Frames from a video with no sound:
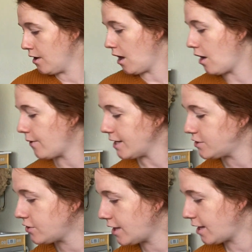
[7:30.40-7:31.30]
All right,
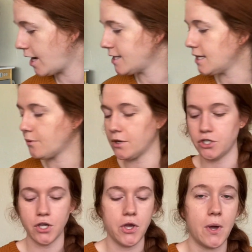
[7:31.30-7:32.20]
so then the next thing I want to
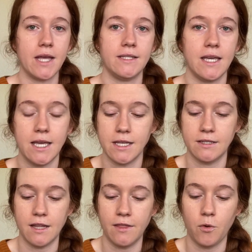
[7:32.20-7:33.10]
show you guys is
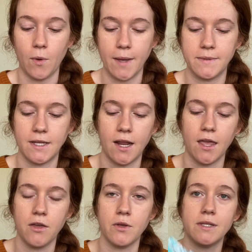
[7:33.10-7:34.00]
the wipes that I
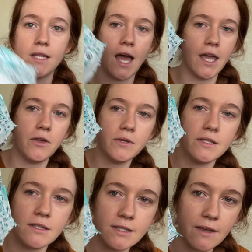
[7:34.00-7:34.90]
use. I use
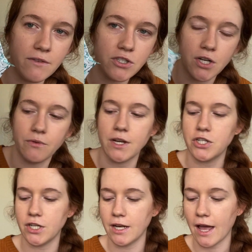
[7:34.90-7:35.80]
7th
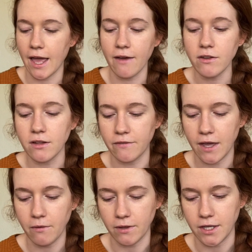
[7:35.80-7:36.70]
generation. I have a
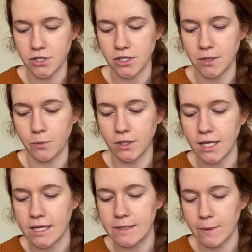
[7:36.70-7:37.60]
love-hate relationship with
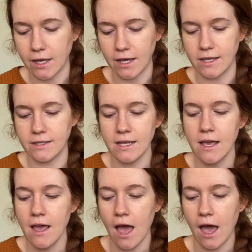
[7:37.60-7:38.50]
these because
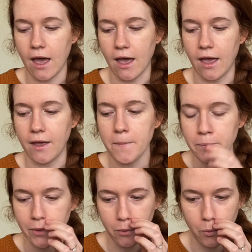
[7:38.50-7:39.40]

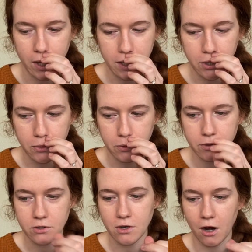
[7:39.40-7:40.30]
when you
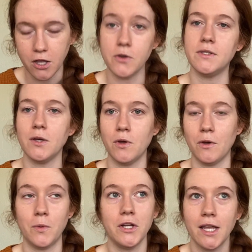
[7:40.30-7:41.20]

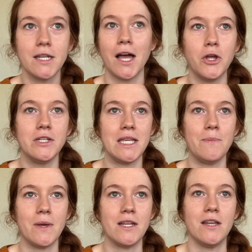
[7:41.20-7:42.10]
like knuckle deep
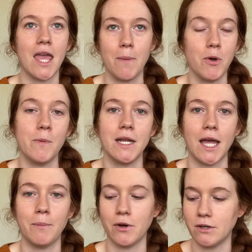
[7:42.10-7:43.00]
in a poopy
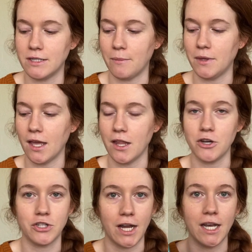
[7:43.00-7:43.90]
diaper or something and you're
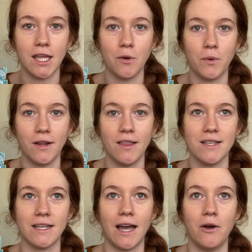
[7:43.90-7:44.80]
trying to get one of these
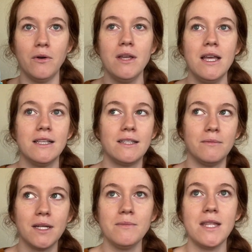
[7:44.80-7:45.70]
out,
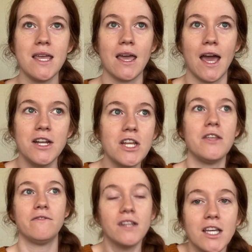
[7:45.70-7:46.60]
sometimes they catch and you
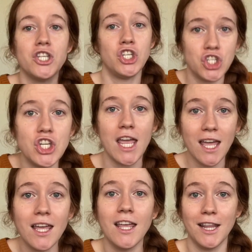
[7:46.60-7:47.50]
have to like
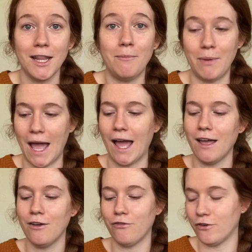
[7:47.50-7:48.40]
shake the bag
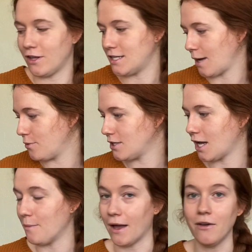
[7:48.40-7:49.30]
for the diaper to
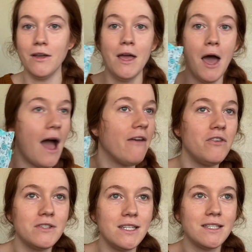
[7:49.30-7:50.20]
come out. I've
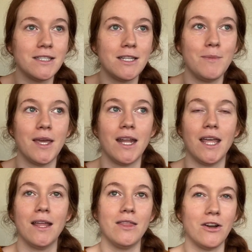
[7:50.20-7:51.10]
used these since the
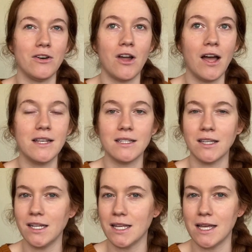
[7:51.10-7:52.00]
beginning. They're not as
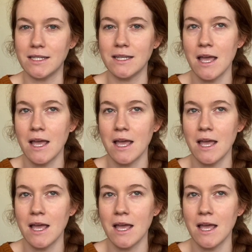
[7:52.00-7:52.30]
clean as